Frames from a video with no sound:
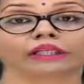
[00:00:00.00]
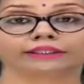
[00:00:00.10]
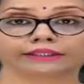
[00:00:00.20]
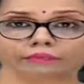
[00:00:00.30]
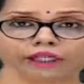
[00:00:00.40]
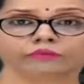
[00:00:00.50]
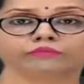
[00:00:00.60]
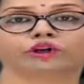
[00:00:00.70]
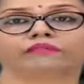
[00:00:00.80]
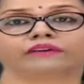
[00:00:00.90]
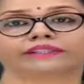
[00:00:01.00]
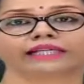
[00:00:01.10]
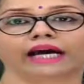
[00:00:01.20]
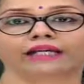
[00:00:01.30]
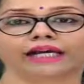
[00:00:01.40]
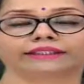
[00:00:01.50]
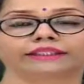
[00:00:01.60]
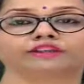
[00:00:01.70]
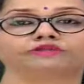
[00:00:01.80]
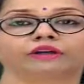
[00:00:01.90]
the symptoms of
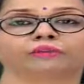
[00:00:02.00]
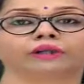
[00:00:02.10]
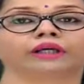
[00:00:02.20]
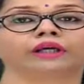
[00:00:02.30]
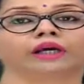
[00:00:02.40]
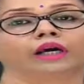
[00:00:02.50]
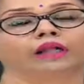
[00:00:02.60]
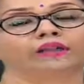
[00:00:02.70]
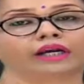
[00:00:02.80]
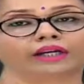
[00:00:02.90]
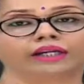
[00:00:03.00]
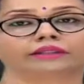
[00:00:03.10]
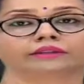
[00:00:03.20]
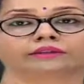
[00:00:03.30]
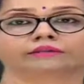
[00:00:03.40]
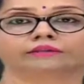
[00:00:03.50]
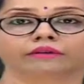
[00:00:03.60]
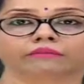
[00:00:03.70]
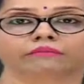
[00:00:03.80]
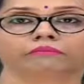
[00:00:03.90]
Ascariasis will be, there is
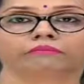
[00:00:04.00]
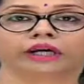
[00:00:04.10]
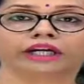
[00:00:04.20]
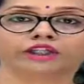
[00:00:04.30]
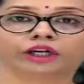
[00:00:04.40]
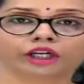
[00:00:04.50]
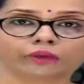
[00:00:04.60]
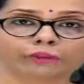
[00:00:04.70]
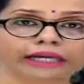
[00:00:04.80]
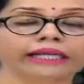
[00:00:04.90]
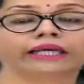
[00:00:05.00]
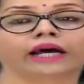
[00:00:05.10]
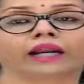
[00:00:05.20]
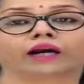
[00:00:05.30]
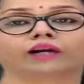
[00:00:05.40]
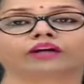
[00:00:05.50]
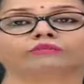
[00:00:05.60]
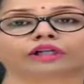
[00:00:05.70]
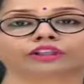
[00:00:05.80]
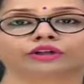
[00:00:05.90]
internal bleeding can occur,
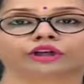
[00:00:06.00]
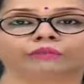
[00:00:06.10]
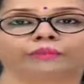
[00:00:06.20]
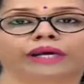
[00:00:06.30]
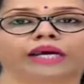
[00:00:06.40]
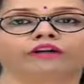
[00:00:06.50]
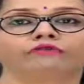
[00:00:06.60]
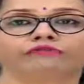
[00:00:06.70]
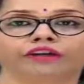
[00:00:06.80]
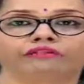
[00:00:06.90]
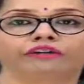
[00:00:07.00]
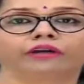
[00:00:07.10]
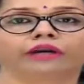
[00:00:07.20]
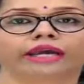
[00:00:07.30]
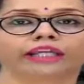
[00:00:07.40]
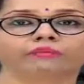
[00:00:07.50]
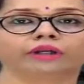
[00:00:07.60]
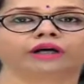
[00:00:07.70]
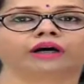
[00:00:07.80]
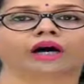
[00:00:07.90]
muscular pain, fever,
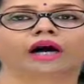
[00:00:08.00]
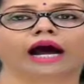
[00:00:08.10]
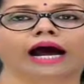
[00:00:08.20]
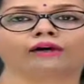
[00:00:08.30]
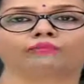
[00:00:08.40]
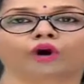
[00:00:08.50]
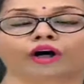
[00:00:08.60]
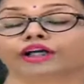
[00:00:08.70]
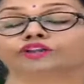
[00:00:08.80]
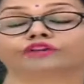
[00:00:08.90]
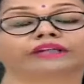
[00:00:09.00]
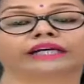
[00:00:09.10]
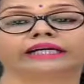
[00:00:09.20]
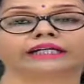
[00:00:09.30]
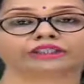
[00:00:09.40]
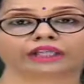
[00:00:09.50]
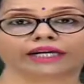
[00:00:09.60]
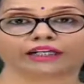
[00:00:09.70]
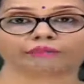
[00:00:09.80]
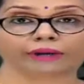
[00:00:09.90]
anemia, and blockage of the
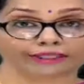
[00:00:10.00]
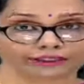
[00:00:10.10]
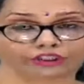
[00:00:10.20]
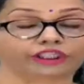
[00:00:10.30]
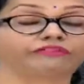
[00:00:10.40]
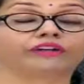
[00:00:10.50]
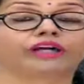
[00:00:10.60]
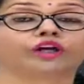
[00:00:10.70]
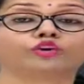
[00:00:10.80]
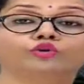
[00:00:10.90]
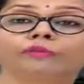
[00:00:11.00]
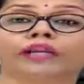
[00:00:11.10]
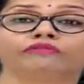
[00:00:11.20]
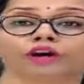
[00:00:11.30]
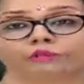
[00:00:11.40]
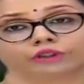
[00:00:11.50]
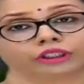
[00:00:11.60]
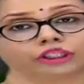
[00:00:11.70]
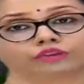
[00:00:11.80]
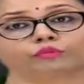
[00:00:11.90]
intestinal passage. If there are too many worms
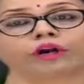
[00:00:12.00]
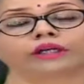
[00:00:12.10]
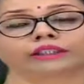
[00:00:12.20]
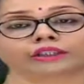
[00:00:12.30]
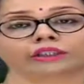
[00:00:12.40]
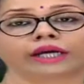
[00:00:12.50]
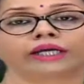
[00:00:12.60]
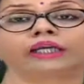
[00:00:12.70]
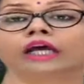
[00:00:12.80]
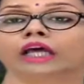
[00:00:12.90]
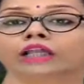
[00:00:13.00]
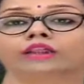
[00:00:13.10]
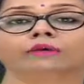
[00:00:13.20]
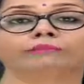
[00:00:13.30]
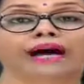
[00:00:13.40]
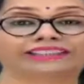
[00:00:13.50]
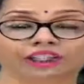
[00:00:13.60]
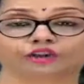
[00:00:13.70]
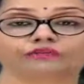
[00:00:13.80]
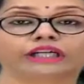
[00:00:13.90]
in the small intestine, the
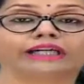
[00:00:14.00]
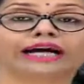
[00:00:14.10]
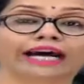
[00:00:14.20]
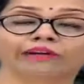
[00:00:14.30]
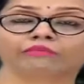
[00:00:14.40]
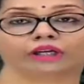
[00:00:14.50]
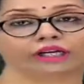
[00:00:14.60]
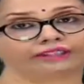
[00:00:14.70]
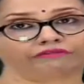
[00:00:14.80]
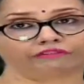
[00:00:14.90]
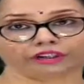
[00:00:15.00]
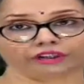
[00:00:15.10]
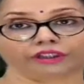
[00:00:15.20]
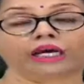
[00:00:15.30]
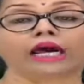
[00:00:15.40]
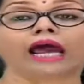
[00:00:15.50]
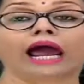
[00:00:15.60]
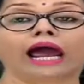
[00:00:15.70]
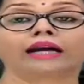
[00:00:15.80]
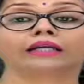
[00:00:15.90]
passage of the chyme is affected.
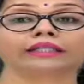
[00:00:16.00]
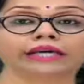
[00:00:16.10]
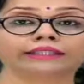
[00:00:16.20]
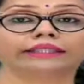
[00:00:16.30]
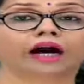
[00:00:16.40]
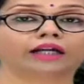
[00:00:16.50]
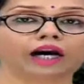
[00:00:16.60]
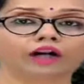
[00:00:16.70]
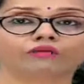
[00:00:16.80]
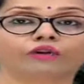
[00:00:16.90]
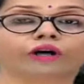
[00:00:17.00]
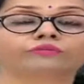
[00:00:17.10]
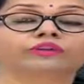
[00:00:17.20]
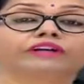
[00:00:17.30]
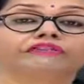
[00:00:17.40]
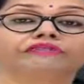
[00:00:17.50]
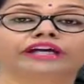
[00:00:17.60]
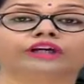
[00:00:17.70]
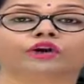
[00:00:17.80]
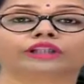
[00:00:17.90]
And these adult worms, they
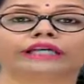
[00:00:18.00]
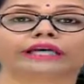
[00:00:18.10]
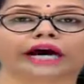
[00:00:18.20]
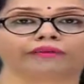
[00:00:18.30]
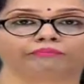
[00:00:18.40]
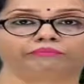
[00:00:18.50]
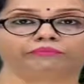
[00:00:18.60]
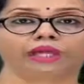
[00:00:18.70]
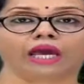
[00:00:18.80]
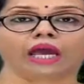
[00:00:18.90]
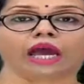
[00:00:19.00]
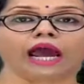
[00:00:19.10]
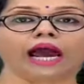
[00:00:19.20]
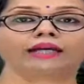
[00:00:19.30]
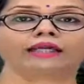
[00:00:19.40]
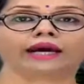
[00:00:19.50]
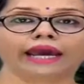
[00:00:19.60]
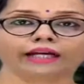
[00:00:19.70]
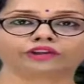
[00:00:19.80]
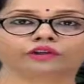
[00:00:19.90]
feed on the chyme. And the
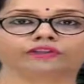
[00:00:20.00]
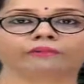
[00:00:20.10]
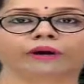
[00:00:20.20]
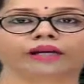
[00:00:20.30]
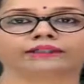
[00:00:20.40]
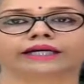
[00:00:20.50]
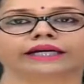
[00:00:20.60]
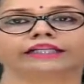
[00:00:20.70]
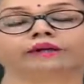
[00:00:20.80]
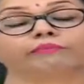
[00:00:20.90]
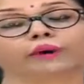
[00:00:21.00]
eggs of the parasite, they